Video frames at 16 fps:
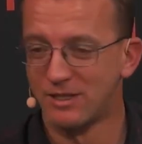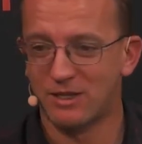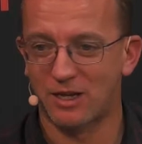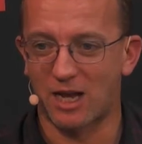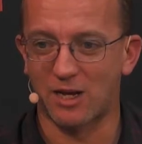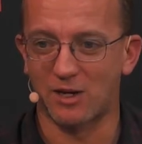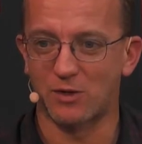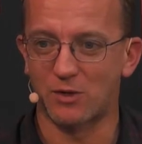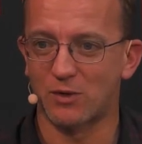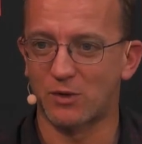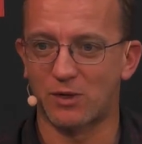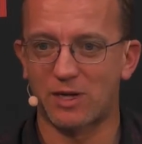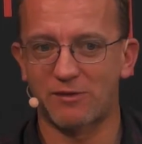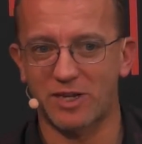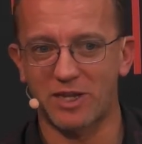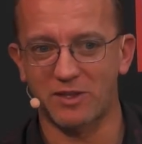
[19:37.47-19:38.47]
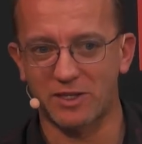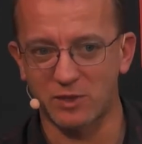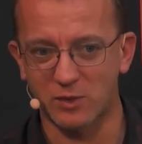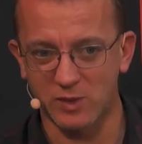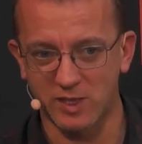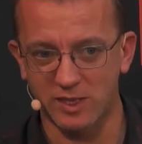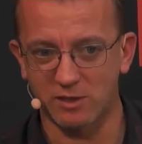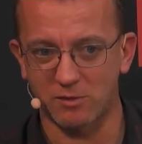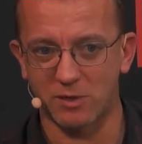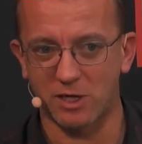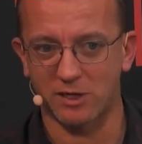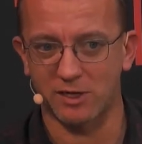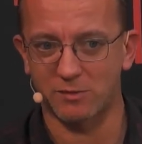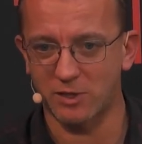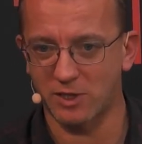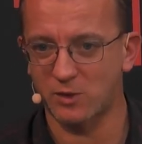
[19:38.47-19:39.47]
And you don't have anything to say about
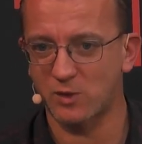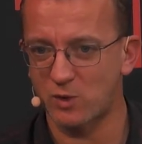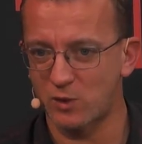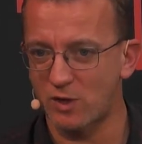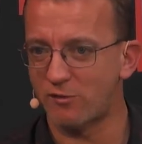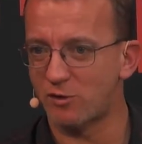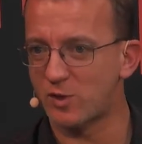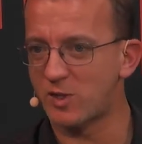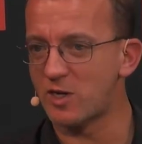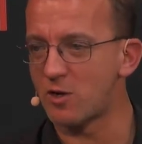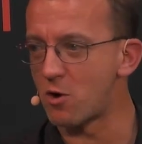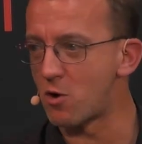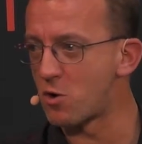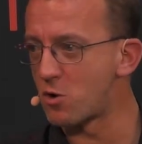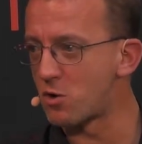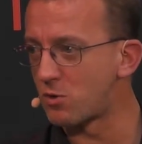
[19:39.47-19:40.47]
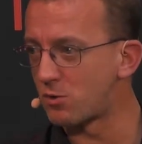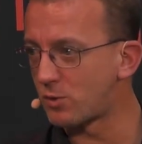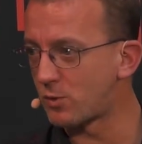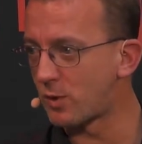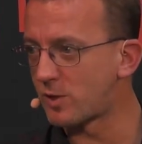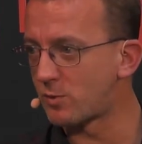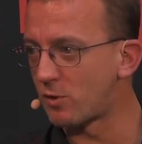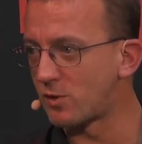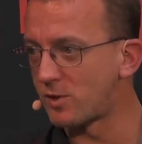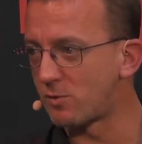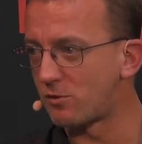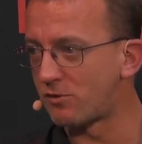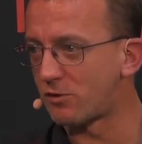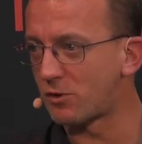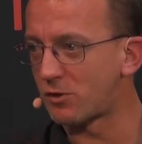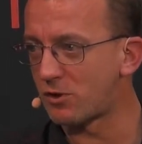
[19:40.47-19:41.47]
it because you have a CRO who's responsible
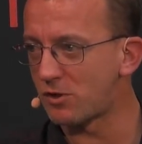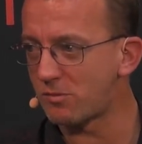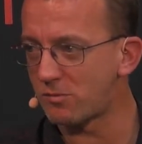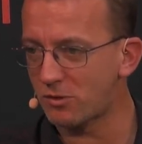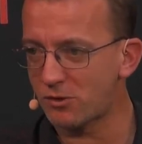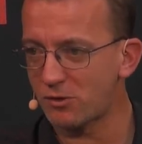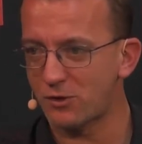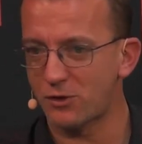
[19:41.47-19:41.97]
for the number.